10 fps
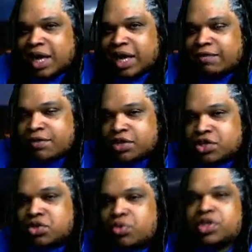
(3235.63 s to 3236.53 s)
like it for the
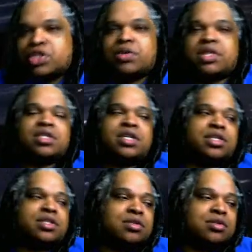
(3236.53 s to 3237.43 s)
story structure
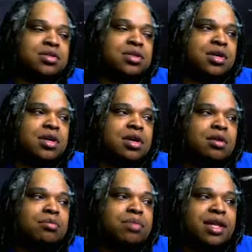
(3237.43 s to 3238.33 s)
issues.
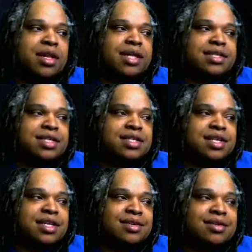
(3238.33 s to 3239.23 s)
But let's
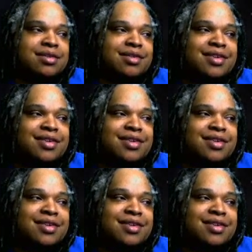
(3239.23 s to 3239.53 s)
continue.